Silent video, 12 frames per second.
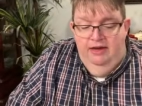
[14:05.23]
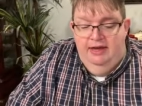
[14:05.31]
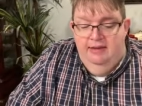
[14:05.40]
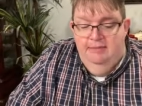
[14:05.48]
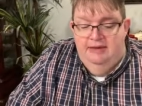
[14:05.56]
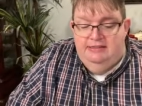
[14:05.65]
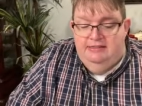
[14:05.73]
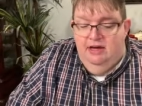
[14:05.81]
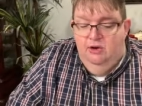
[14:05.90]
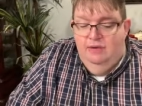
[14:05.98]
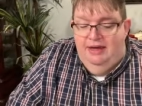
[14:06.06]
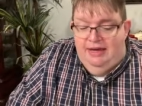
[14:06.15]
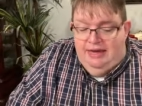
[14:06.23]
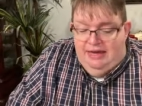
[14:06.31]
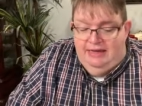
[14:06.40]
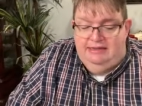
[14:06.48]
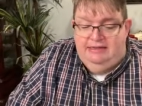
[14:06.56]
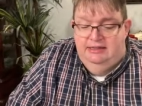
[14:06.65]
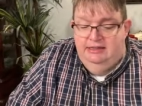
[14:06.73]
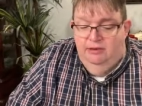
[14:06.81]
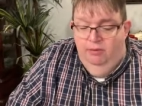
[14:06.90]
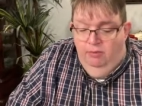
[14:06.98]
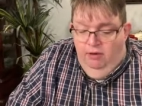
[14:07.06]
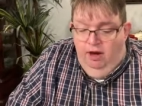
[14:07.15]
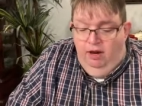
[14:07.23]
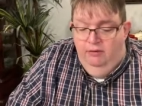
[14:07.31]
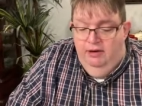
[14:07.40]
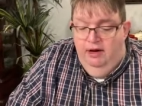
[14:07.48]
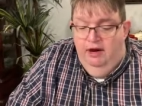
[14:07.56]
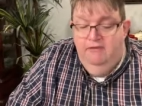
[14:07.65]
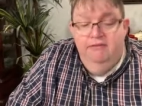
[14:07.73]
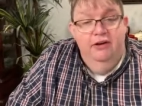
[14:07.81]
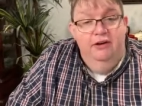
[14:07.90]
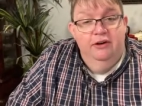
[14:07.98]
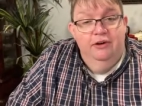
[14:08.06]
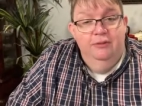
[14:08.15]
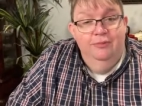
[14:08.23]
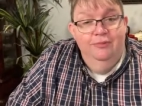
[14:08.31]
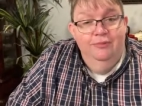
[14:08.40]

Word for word: it can be so easy to wallow in our failure